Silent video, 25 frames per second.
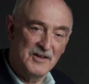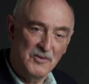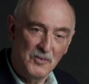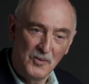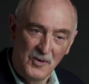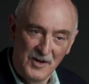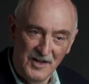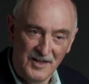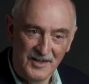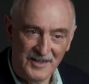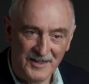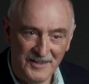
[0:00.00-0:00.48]
it
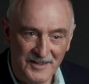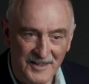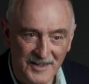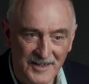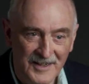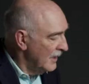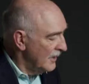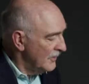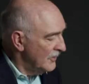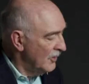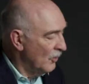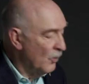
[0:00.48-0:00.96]
work?
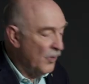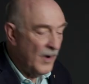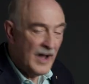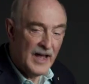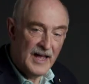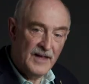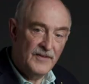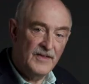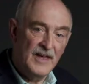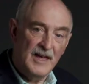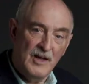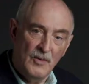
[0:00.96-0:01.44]
The
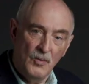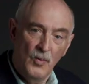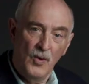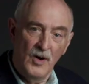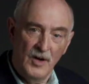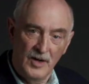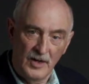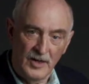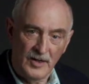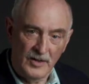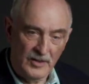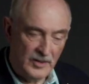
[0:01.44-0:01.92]
way they
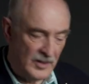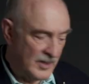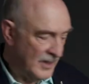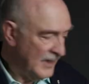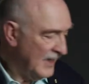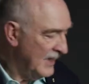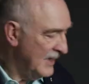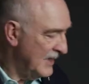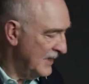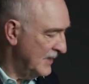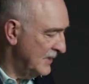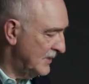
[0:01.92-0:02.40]
work
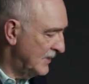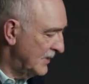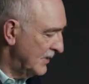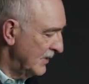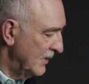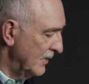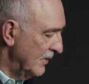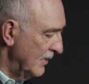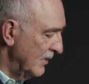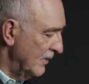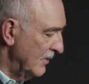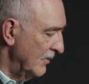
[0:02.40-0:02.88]
is
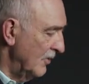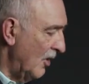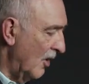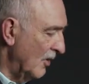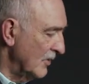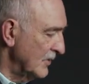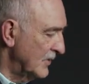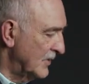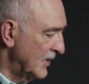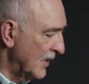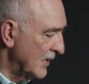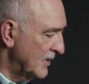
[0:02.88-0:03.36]

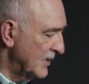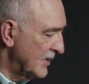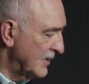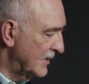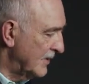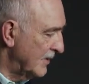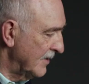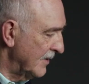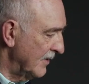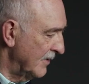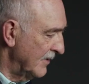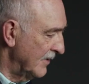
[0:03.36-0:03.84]
not just
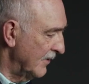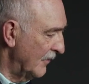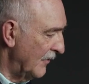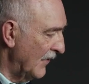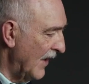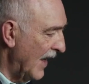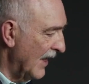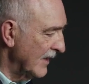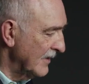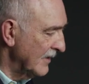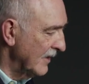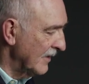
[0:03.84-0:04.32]
the
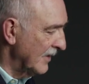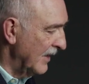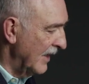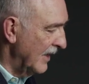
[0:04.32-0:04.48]
fact that